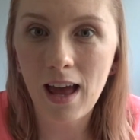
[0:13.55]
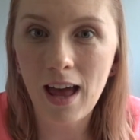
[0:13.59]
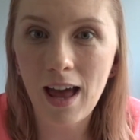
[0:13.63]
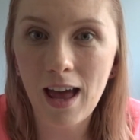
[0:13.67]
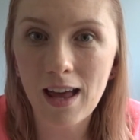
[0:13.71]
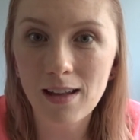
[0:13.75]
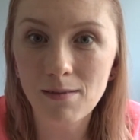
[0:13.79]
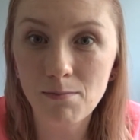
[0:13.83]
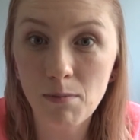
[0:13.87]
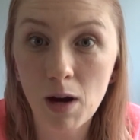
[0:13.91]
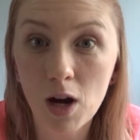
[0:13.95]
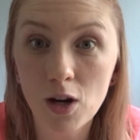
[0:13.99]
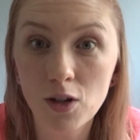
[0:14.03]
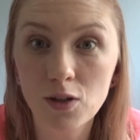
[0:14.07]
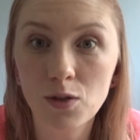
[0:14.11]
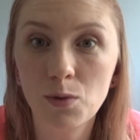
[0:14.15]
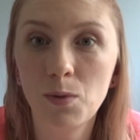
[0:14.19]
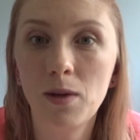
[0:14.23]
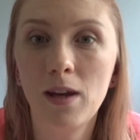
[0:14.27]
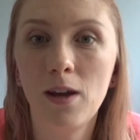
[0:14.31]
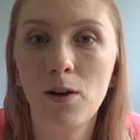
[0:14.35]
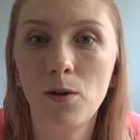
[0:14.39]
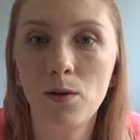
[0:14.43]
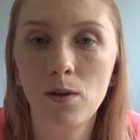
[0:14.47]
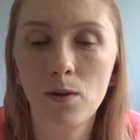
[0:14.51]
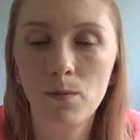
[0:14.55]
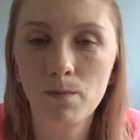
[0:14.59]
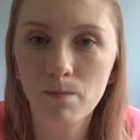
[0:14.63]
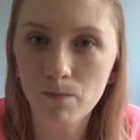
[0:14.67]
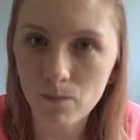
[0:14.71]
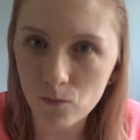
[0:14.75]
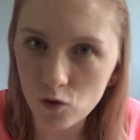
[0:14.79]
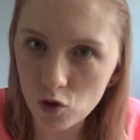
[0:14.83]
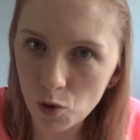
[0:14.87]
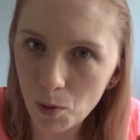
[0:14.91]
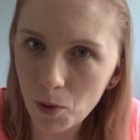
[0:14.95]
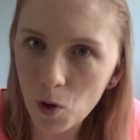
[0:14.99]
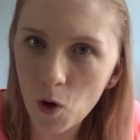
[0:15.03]
and Mark's way out.
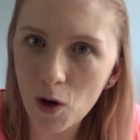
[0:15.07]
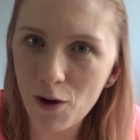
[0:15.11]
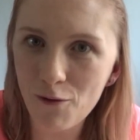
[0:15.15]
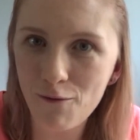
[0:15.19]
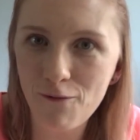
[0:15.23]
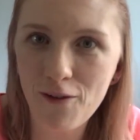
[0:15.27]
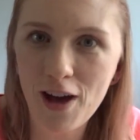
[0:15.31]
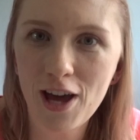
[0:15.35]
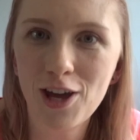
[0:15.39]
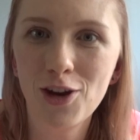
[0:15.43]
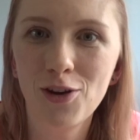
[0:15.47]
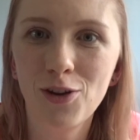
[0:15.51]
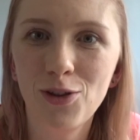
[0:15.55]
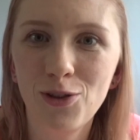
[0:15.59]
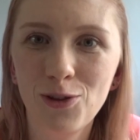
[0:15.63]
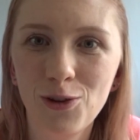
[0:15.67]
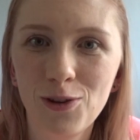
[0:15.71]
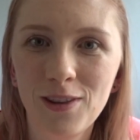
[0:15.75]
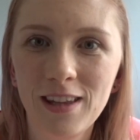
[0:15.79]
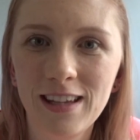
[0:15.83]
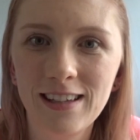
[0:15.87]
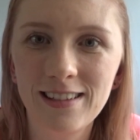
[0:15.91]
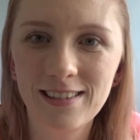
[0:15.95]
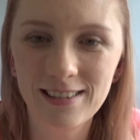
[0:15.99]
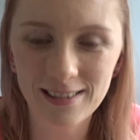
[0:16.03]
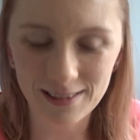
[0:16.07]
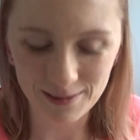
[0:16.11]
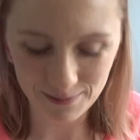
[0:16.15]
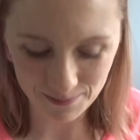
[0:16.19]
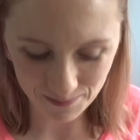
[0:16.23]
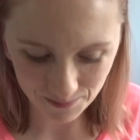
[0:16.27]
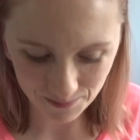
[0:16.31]
So we're going to fire through these.